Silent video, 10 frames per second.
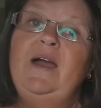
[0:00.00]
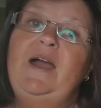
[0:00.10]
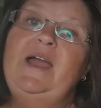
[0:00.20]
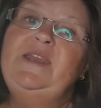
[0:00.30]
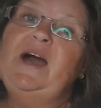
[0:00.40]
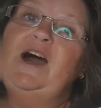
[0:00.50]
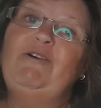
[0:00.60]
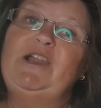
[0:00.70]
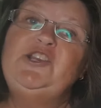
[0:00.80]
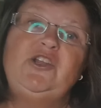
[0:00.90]
and are
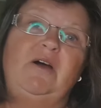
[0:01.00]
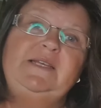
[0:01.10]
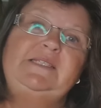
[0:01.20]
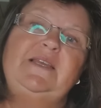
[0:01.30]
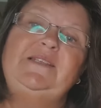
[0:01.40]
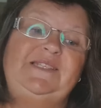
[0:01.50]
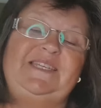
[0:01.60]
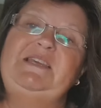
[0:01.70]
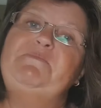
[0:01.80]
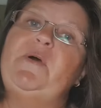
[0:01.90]
a nice
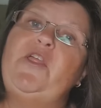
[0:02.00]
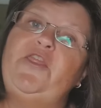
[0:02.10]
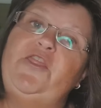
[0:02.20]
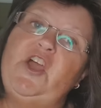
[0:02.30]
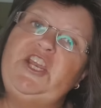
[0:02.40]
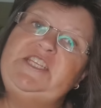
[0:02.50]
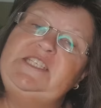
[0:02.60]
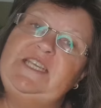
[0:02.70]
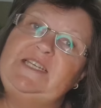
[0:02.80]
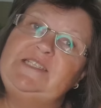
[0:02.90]
deep 36